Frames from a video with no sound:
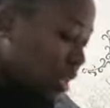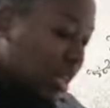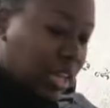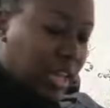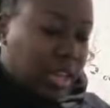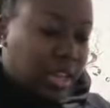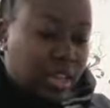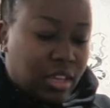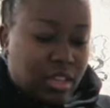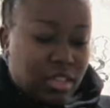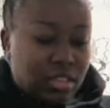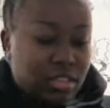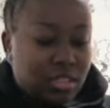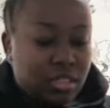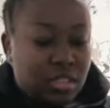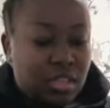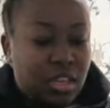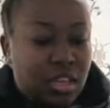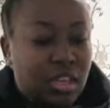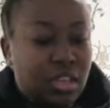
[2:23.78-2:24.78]

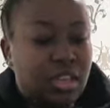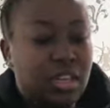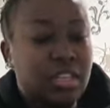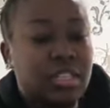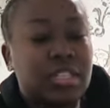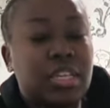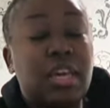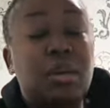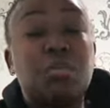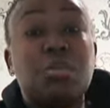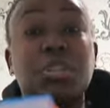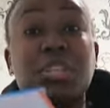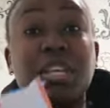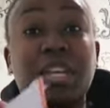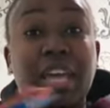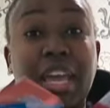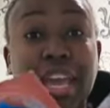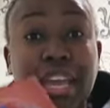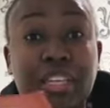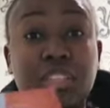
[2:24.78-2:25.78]
and it came with
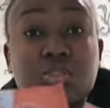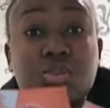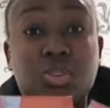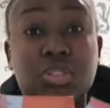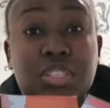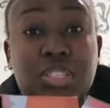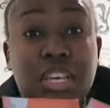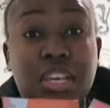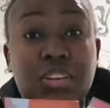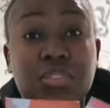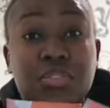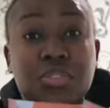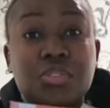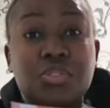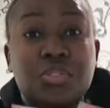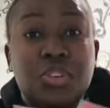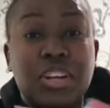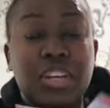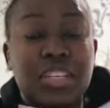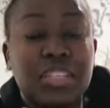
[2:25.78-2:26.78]
an extra set of
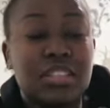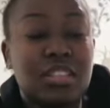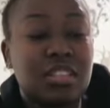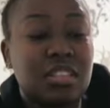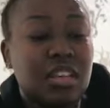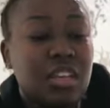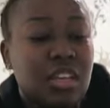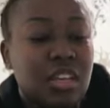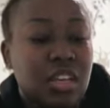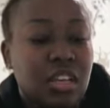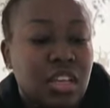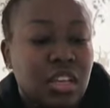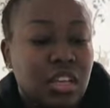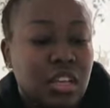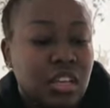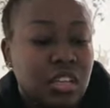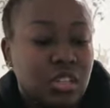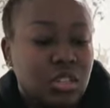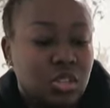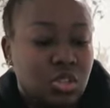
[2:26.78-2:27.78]
strings.
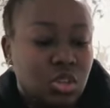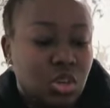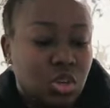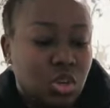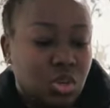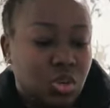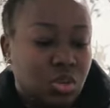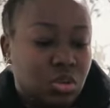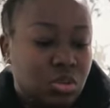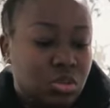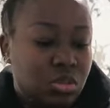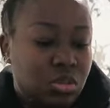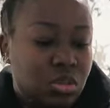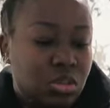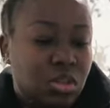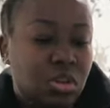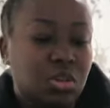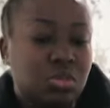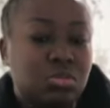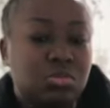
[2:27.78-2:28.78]
So,
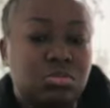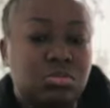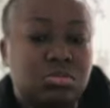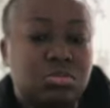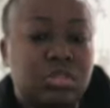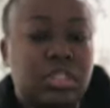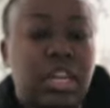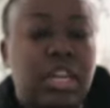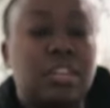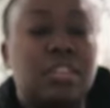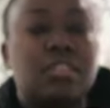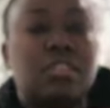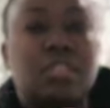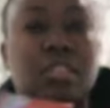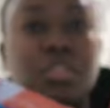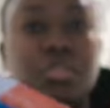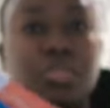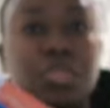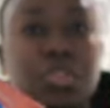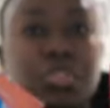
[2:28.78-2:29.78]
oh yeah,
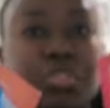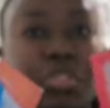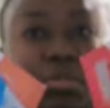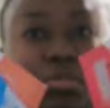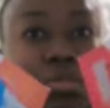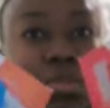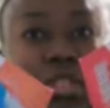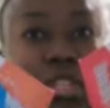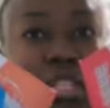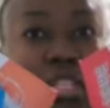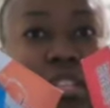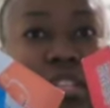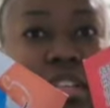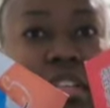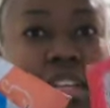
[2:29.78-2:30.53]
there are 4 of them. Good.